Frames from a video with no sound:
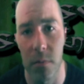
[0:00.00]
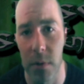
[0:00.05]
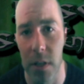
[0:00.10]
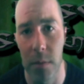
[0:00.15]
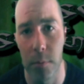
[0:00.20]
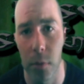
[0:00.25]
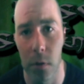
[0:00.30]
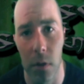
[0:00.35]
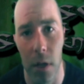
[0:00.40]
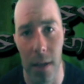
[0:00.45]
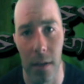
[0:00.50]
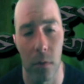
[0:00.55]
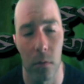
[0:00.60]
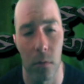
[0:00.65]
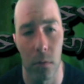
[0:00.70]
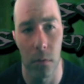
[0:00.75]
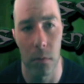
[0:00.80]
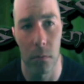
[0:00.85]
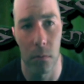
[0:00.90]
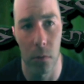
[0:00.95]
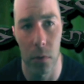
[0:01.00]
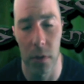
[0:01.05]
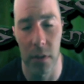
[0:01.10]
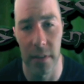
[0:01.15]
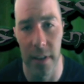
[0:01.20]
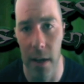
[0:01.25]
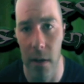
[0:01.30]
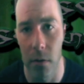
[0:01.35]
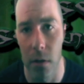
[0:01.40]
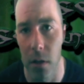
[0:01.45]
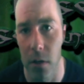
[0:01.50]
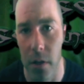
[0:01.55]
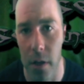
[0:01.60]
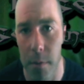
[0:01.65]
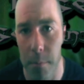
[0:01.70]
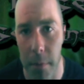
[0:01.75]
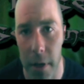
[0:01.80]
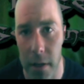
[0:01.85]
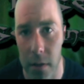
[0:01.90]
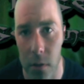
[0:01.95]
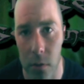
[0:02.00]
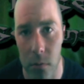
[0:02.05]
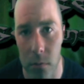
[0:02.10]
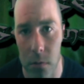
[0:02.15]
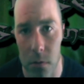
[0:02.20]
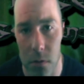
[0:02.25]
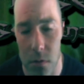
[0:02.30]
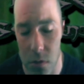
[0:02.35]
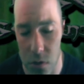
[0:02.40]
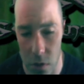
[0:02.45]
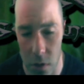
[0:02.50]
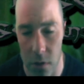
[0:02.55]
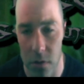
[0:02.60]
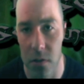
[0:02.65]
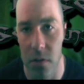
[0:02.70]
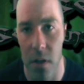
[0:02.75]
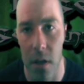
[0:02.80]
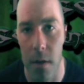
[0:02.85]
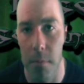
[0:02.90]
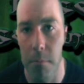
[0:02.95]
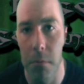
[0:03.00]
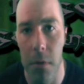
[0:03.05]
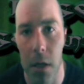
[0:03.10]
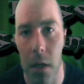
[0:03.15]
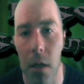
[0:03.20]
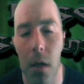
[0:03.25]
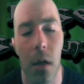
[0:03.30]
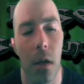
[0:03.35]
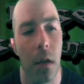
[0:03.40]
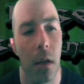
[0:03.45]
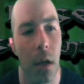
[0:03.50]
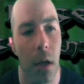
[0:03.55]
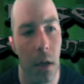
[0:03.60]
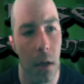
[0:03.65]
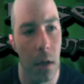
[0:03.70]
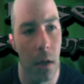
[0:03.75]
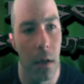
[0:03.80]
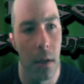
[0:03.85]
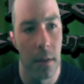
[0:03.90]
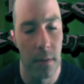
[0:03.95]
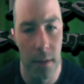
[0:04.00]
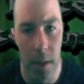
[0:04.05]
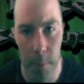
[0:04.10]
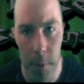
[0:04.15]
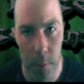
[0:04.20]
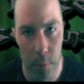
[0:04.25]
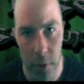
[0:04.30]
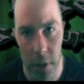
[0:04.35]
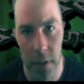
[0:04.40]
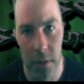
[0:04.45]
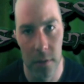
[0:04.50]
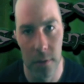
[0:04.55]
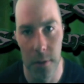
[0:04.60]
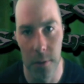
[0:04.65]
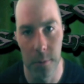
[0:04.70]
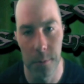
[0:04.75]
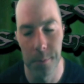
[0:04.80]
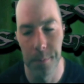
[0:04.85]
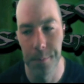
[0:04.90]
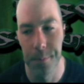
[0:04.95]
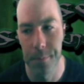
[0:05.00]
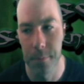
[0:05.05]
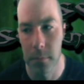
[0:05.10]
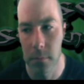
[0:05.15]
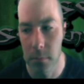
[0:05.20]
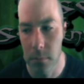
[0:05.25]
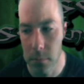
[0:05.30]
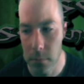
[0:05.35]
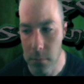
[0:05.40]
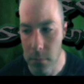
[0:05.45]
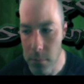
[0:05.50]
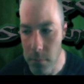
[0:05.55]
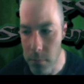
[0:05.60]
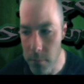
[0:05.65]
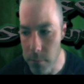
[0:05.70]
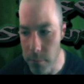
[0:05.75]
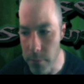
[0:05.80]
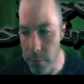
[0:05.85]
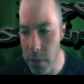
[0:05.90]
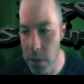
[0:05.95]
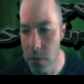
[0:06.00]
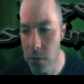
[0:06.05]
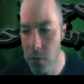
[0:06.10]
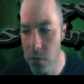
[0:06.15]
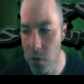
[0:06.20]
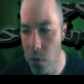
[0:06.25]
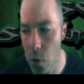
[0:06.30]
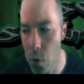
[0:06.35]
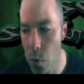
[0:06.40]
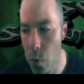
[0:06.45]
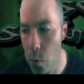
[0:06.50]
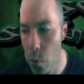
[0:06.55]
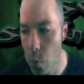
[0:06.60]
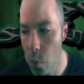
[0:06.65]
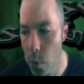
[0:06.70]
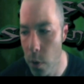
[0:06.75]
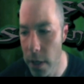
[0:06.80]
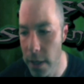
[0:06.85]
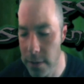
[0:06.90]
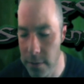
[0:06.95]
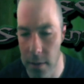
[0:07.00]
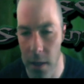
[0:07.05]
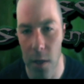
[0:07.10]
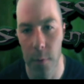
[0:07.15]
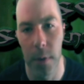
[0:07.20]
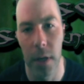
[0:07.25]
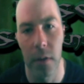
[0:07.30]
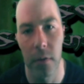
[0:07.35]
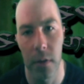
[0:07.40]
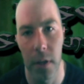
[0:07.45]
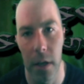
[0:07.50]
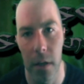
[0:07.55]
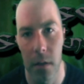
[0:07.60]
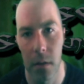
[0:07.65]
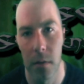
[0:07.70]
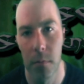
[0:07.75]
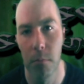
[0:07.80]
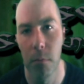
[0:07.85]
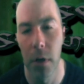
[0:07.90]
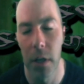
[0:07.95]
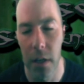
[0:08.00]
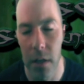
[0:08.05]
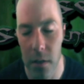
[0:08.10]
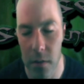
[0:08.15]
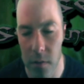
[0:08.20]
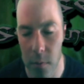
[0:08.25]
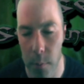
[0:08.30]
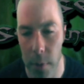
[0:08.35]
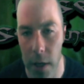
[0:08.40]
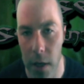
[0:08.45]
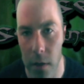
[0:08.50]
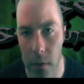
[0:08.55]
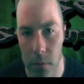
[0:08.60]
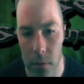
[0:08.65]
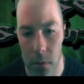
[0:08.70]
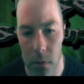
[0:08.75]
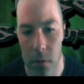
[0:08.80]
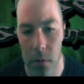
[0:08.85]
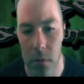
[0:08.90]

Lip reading: people. I don't look down on them. I don't judge them. It's not my place to. So it's not about that, but it is about